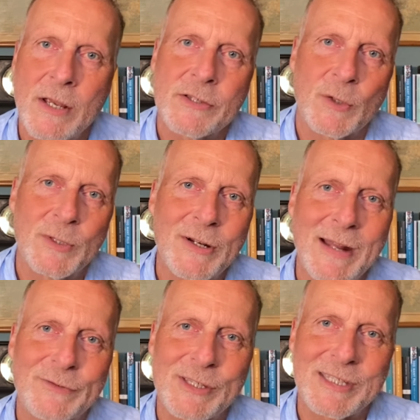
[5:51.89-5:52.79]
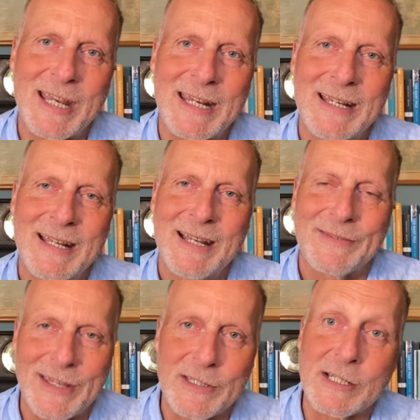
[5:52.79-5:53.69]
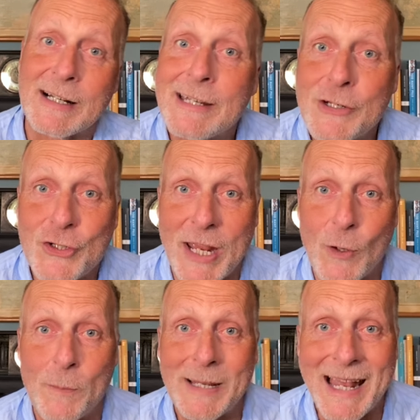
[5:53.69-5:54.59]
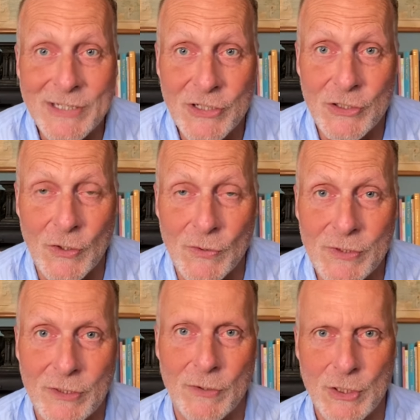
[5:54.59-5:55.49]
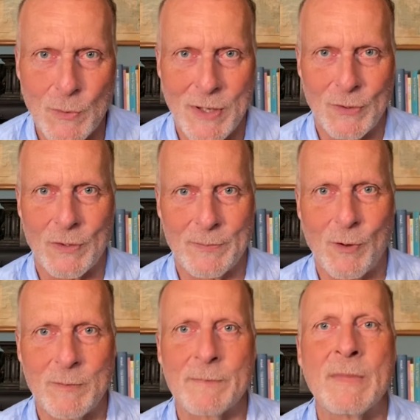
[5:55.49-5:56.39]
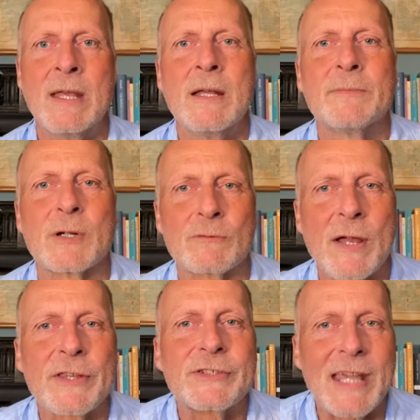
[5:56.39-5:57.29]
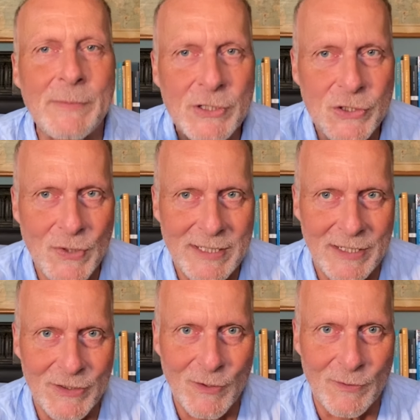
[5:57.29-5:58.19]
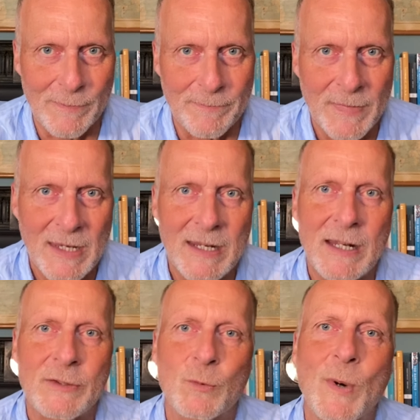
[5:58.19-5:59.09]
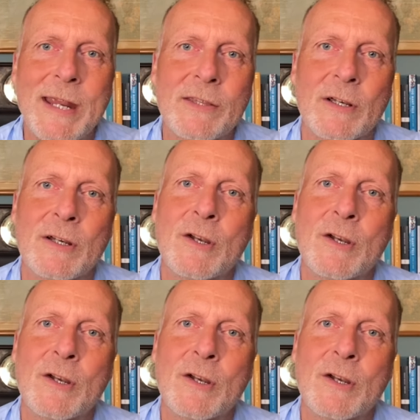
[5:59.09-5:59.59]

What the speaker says: So we don't have to say that as a cliche or platitude, you know, you are not the problem, but rather demonstrate it to them in the way that